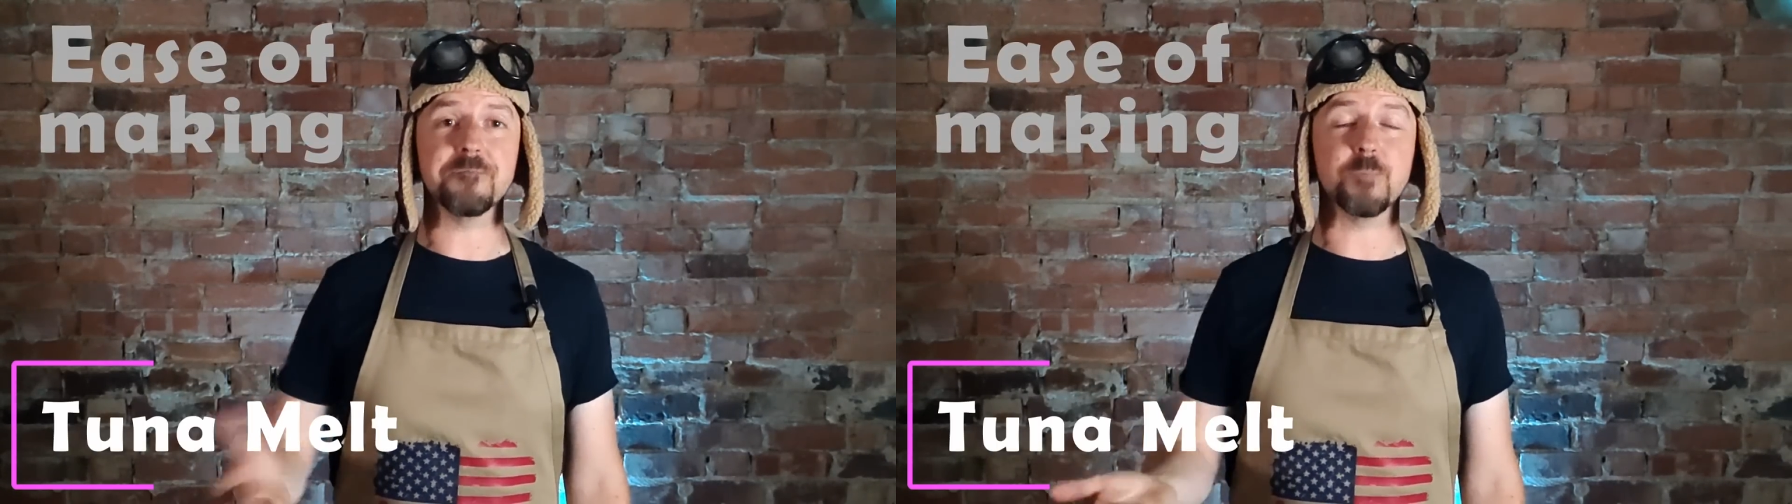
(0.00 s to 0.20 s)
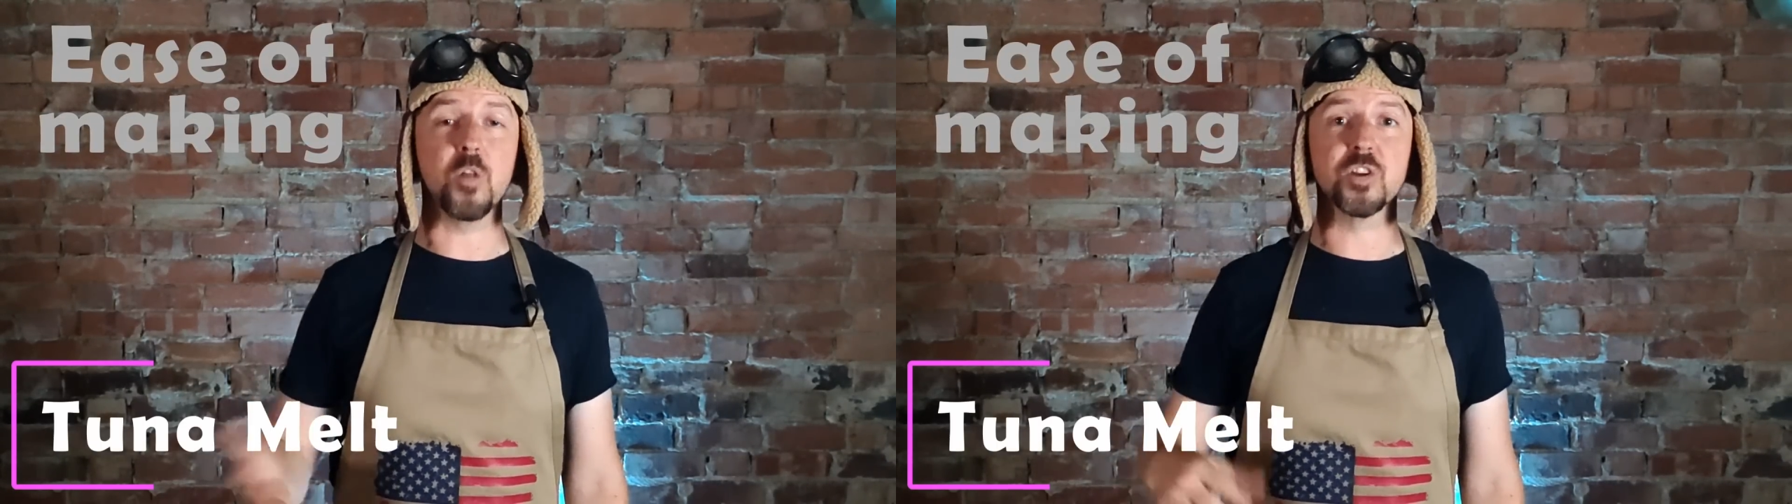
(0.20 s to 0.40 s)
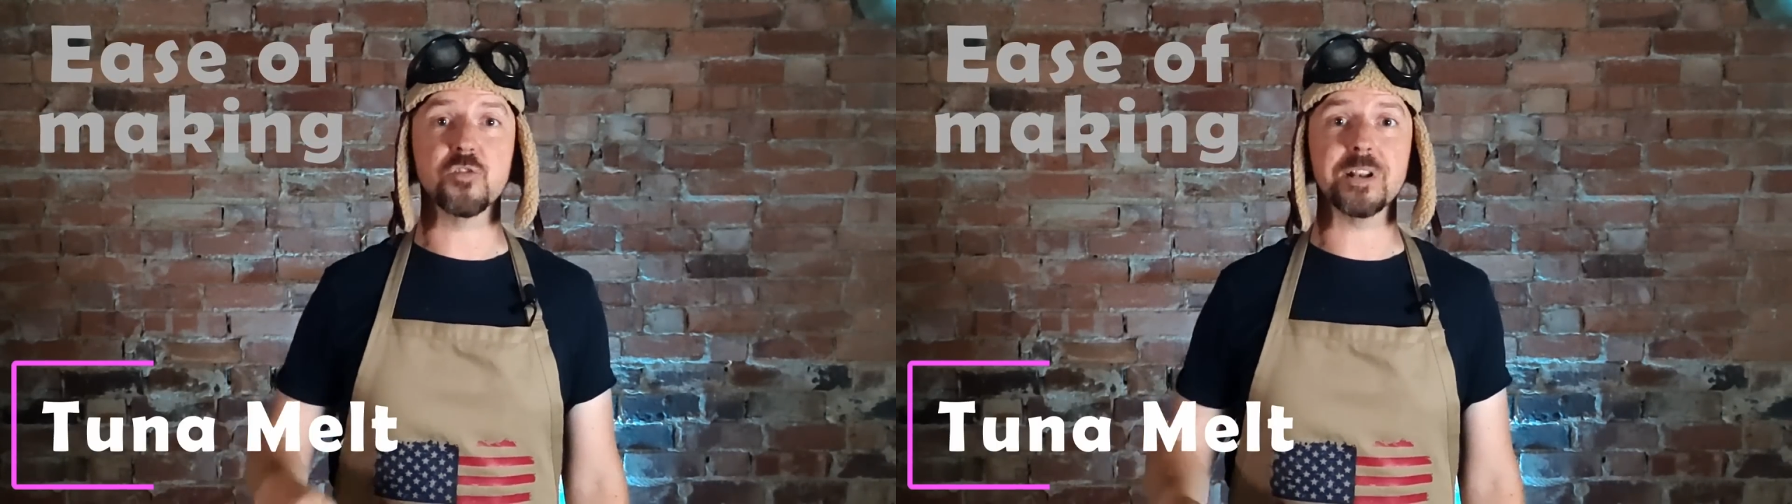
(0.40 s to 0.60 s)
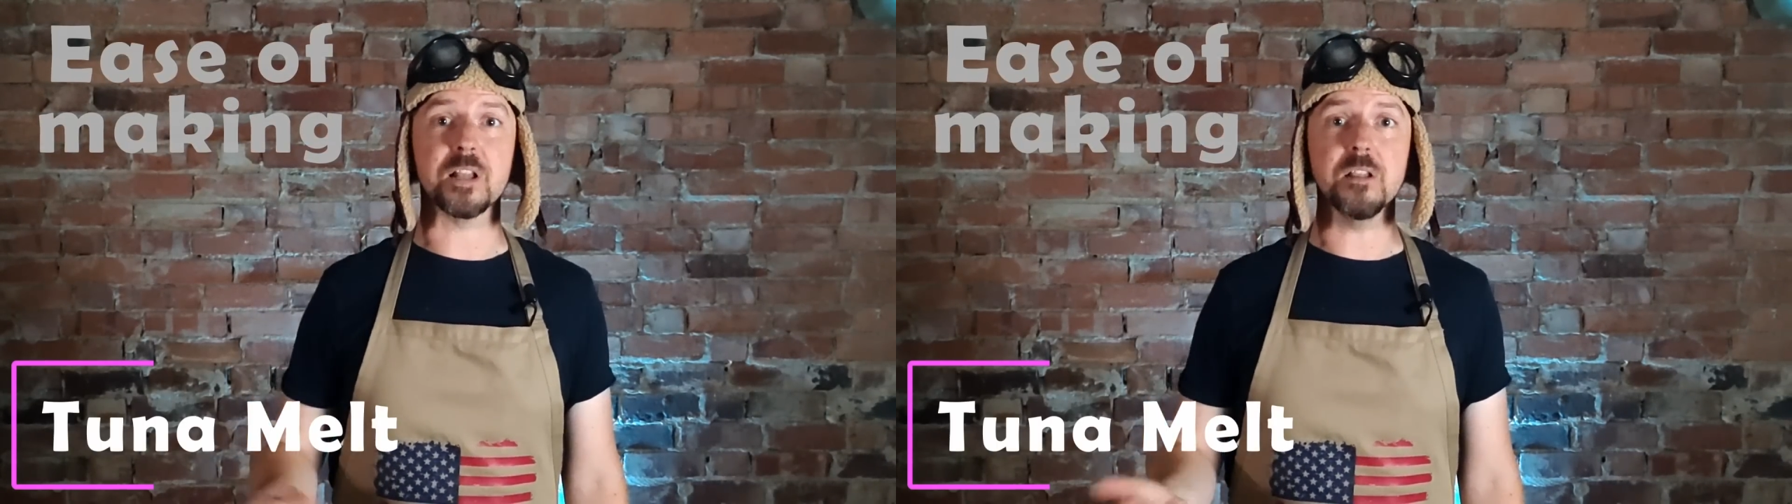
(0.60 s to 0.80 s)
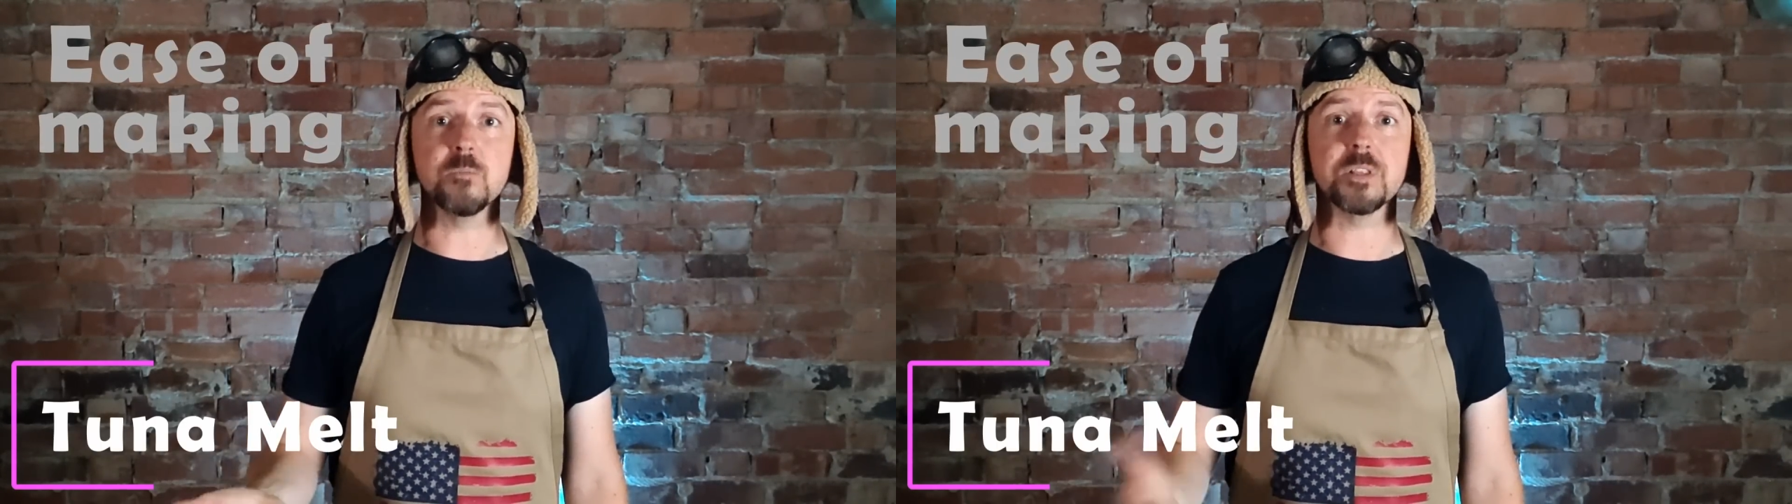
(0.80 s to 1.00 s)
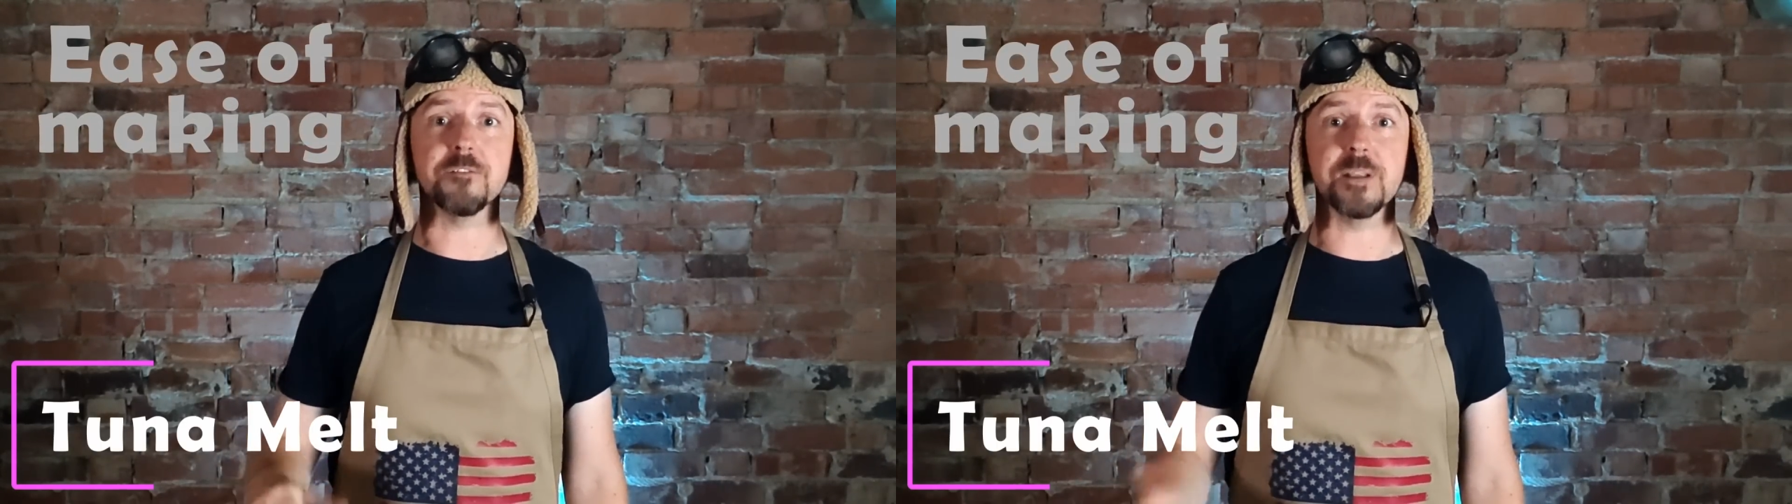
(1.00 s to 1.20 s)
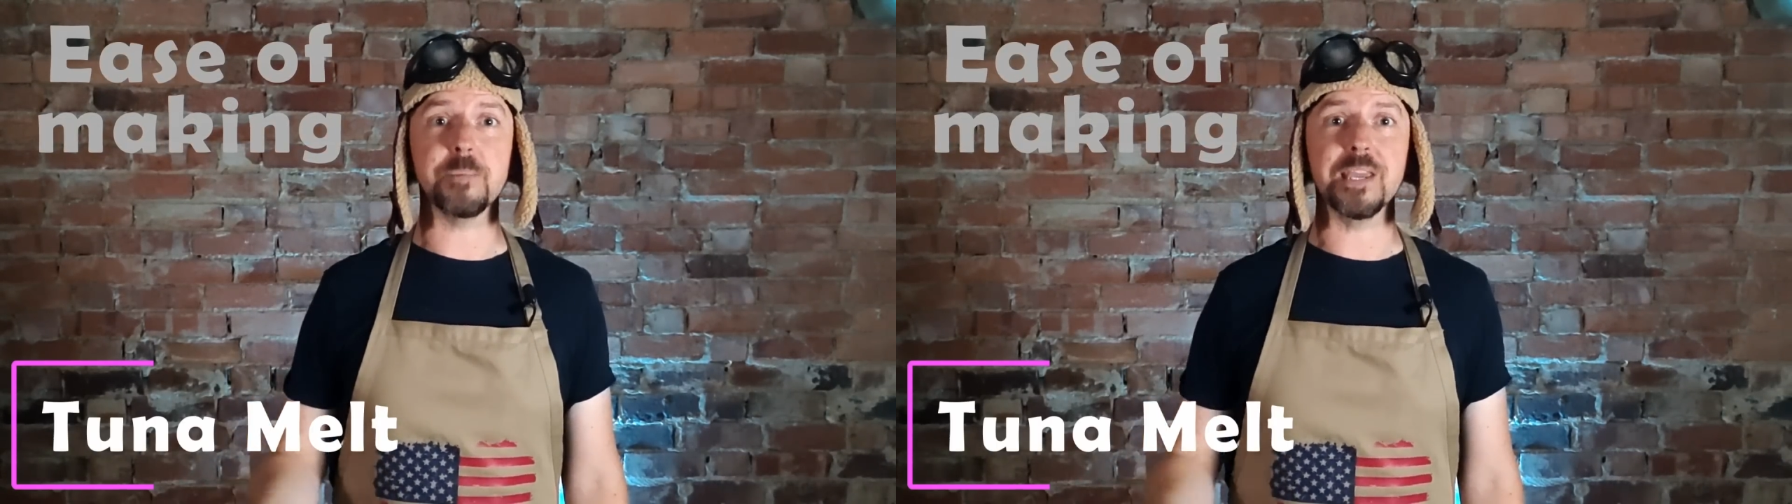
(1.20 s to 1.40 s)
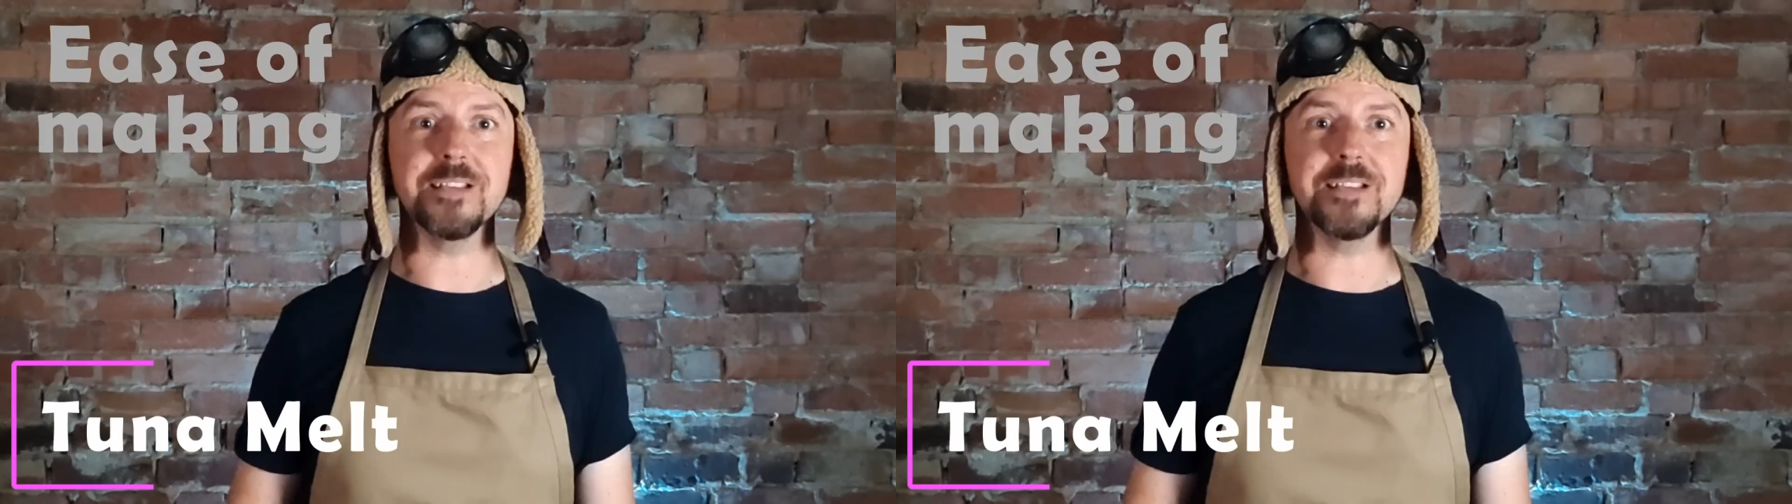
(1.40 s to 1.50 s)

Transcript: on the griddle with the flippy.